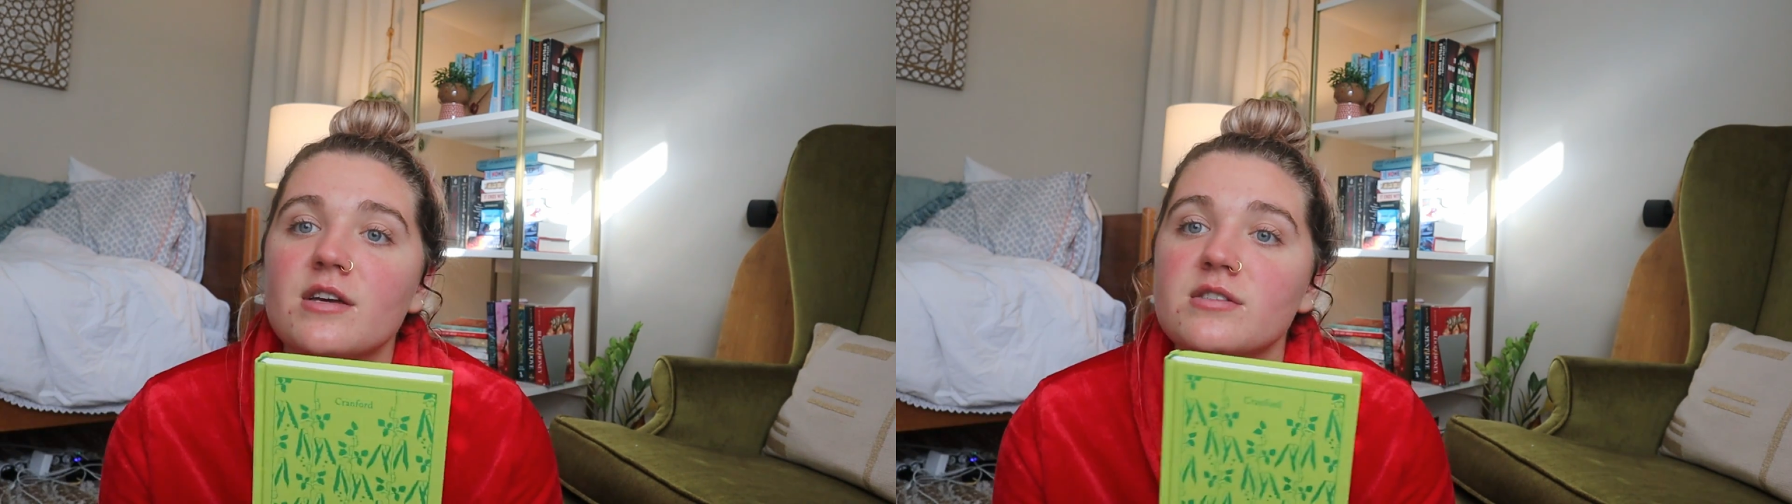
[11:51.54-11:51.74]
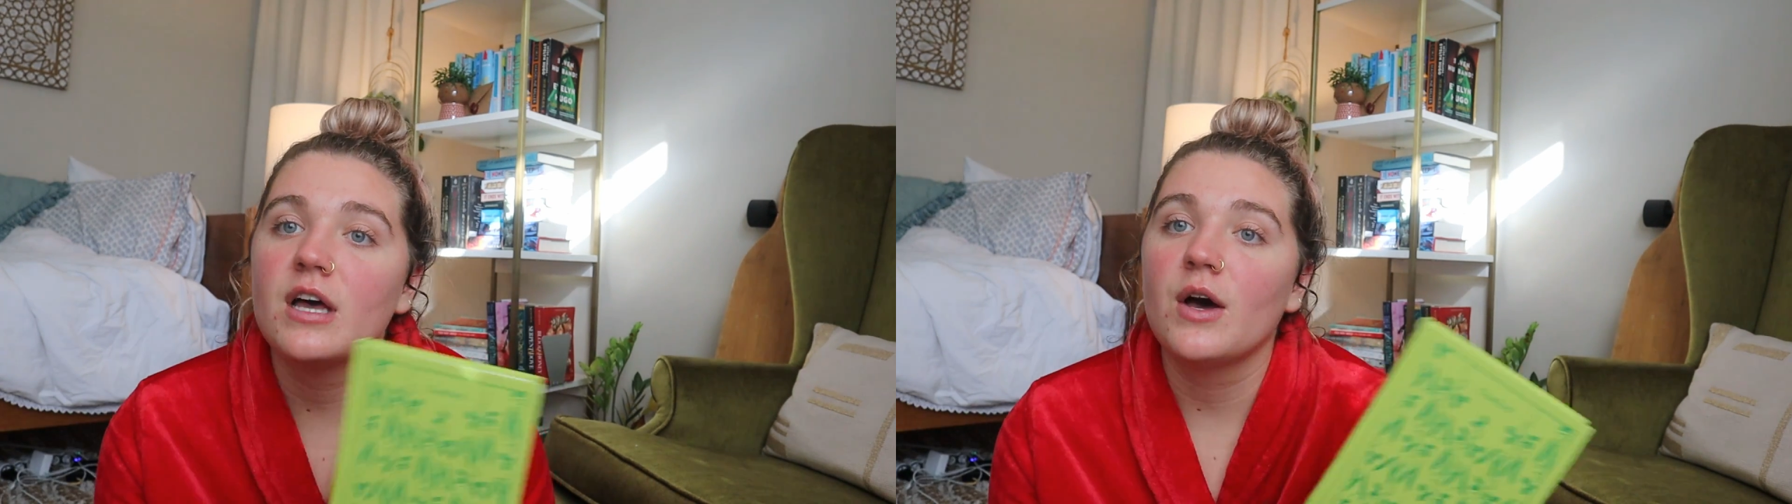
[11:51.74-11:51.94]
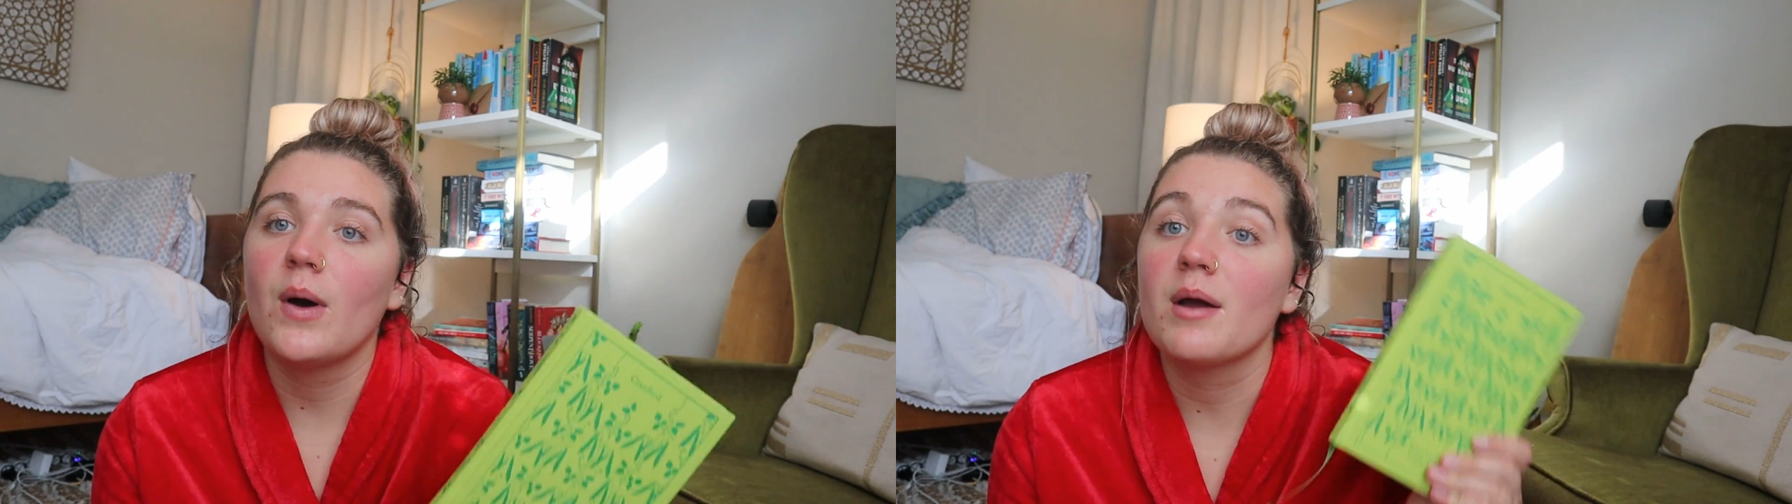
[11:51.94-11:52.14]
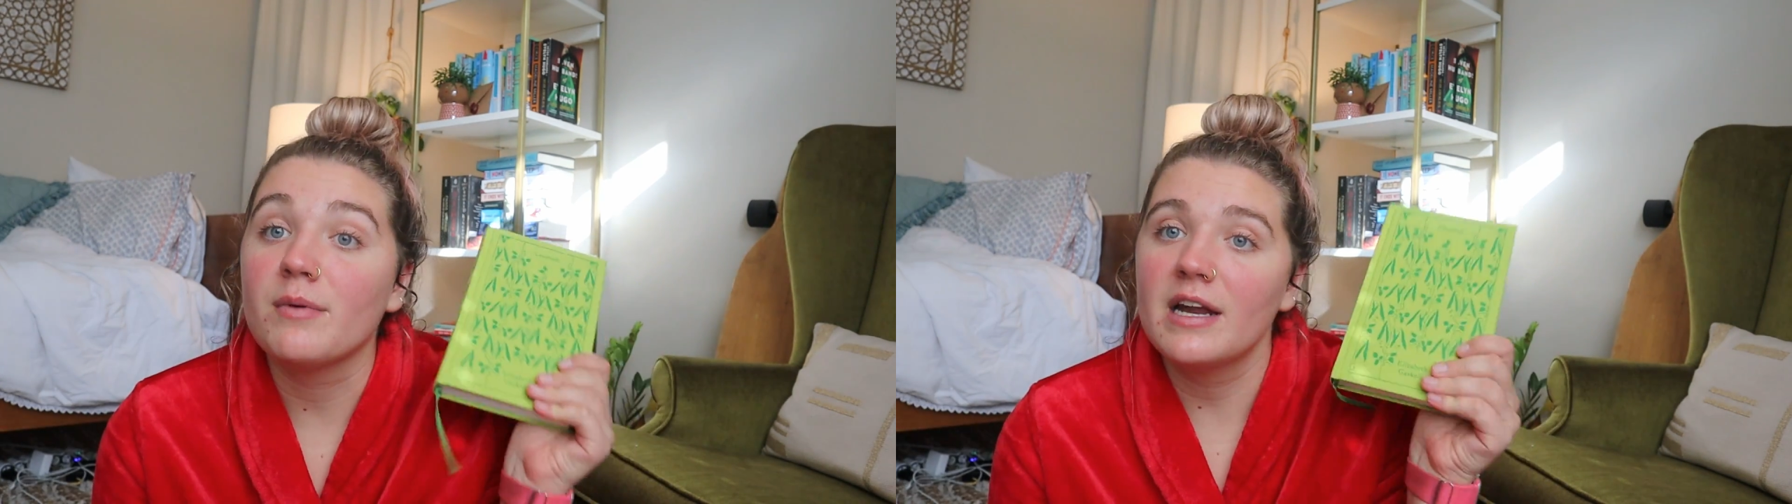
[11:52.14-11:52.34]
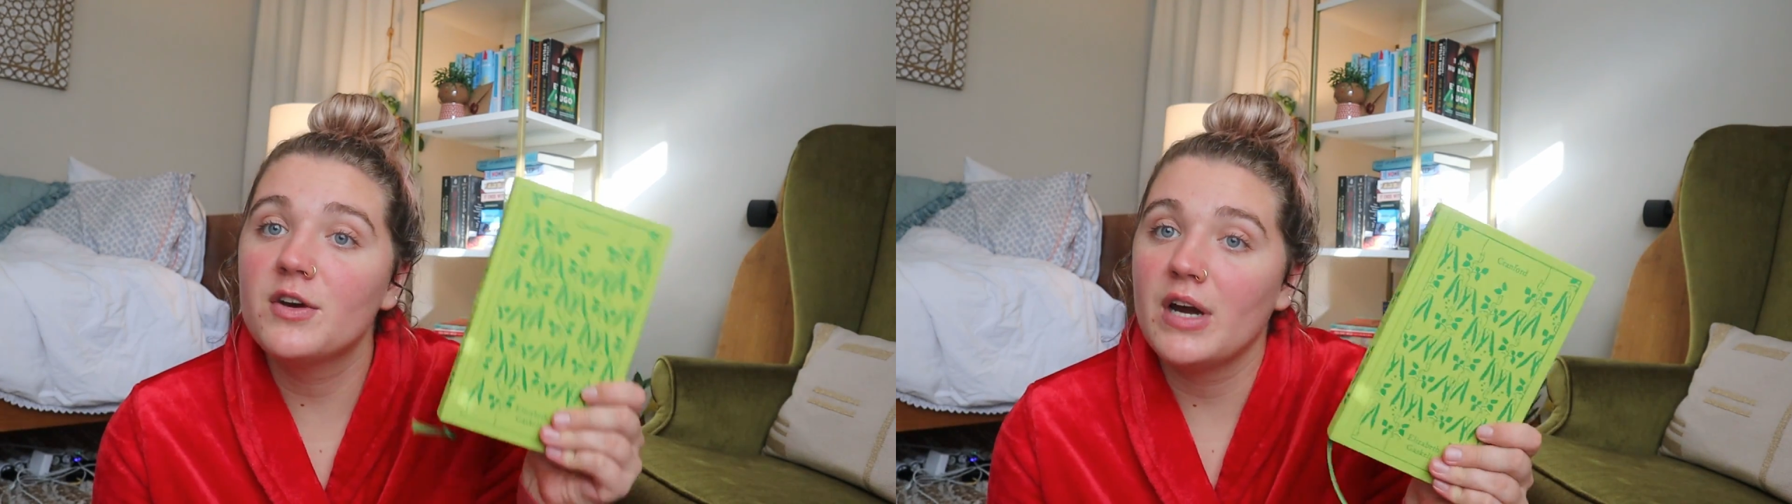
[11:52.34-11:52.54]
So I
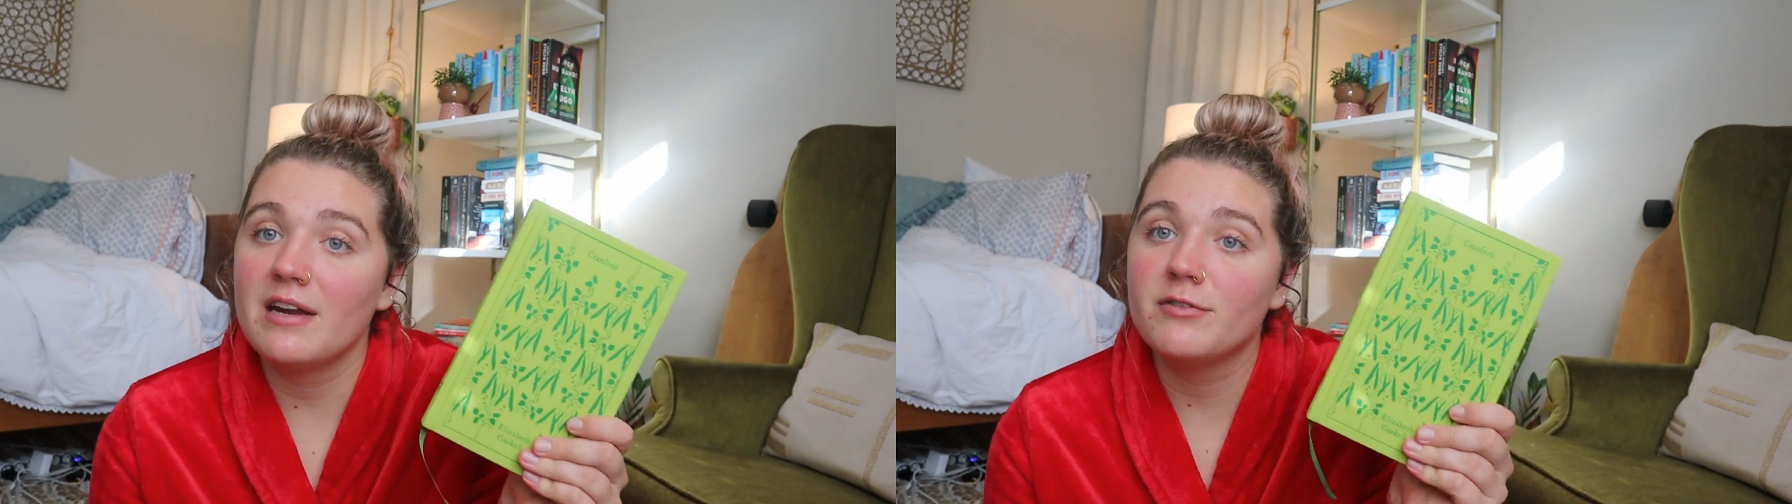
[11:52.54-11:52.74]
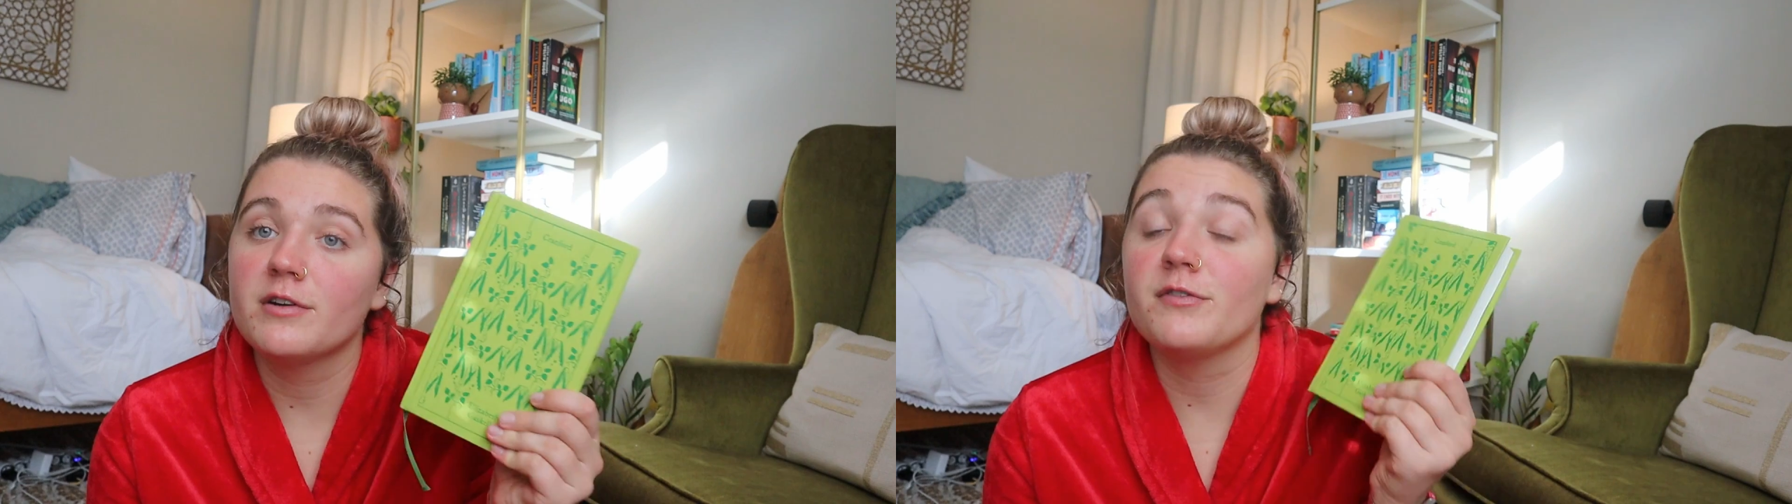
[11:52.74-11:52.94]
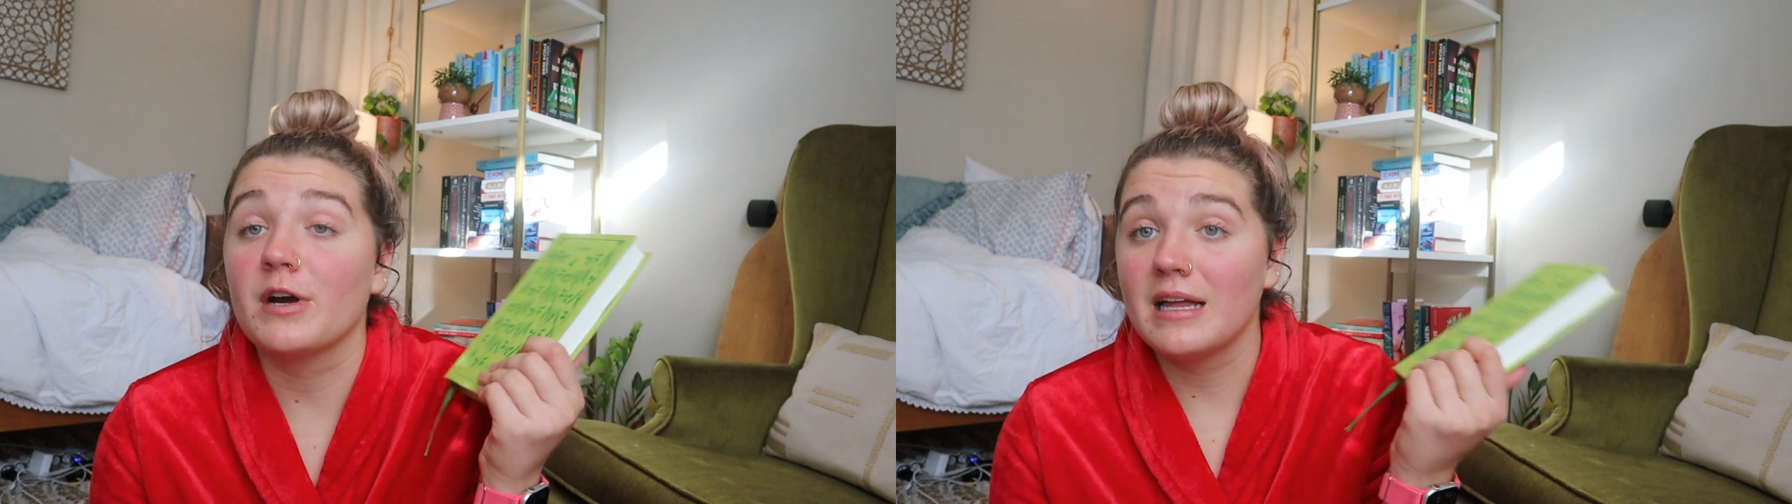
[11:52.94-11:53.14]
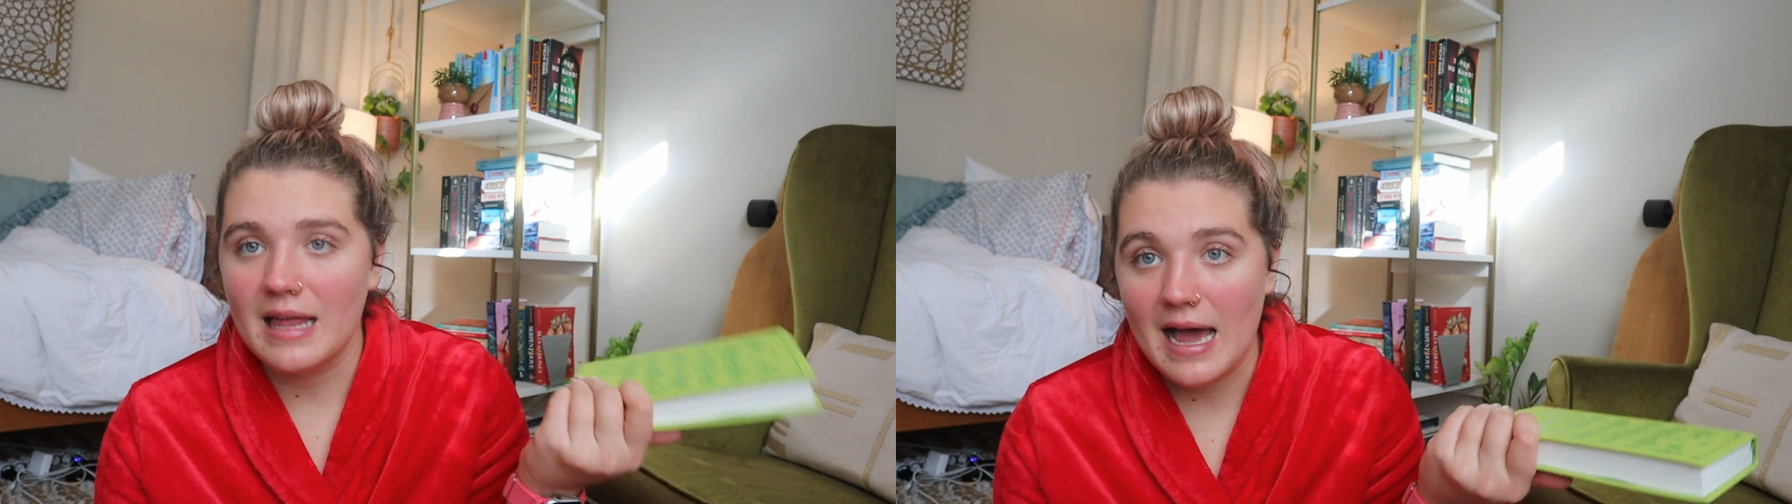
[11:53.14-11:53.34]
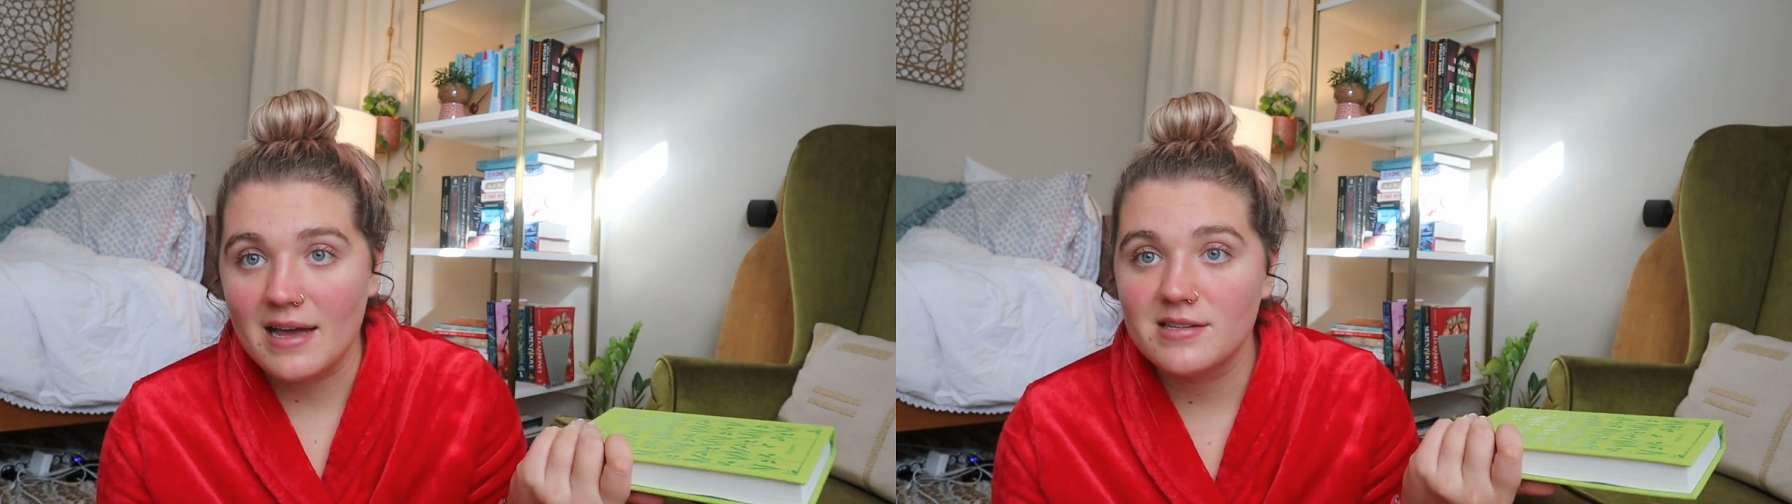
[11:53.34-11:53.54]
read Cranford for a
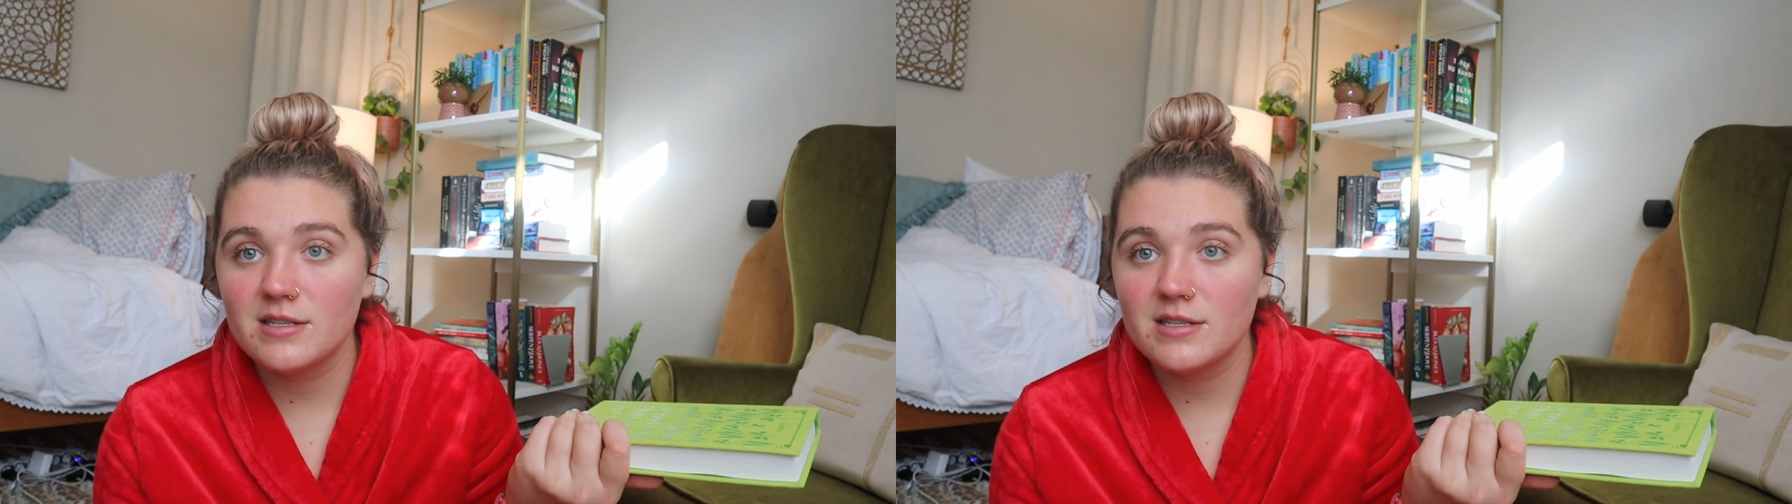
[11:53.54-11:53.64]
class,